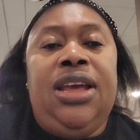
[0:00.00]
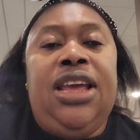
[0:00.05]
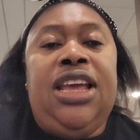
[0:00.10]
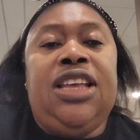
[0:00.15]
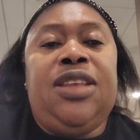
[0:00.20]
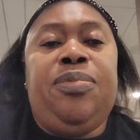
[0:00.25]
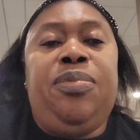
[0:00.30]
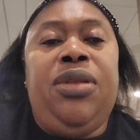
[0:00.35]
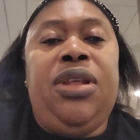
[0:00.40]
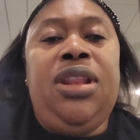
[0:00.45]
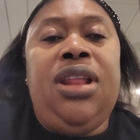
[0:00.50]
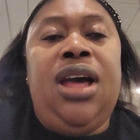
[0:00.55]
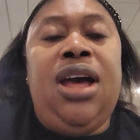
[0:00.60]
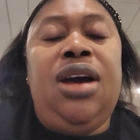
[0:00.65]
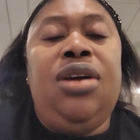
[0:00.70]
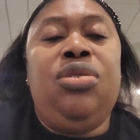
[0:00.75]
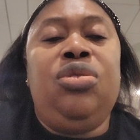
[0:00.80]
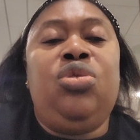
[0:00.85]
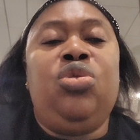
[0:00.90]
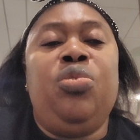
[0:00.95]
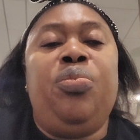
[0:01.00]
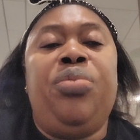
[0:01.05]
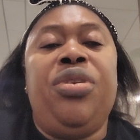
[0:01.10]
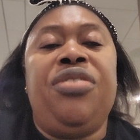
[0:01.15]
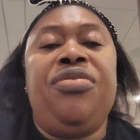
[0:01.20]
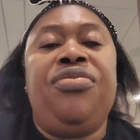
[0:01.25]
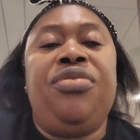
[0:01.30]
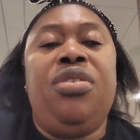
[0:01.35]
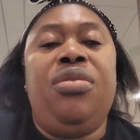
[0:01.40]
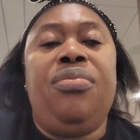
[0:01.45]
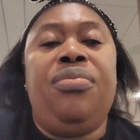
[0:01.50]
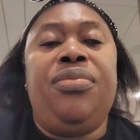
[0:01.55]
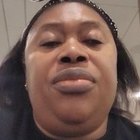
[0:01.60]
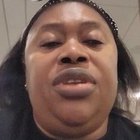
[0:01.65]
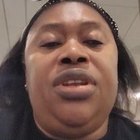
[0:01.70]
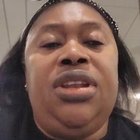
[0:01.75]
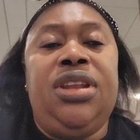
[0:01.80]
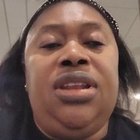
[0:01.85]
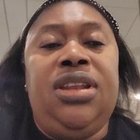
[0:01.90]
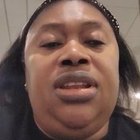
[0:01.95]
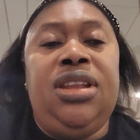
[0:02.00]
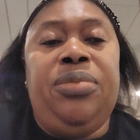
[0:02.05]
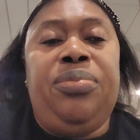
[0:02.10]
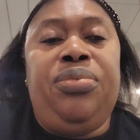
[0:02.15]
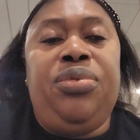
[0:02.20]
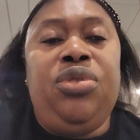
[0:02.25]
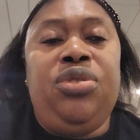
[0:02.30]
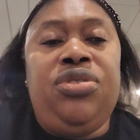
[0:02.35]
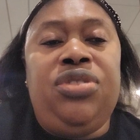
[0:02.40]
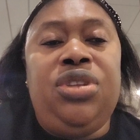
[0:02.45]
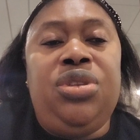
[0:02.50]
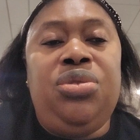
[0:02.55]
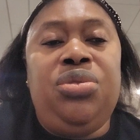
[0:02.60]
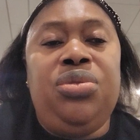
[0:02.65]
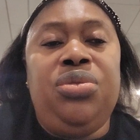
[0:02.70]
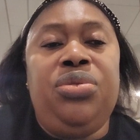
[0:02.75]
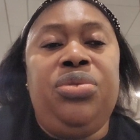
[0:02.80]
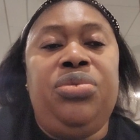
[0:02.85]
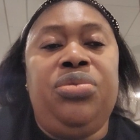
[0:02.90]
explain how to perform the procedure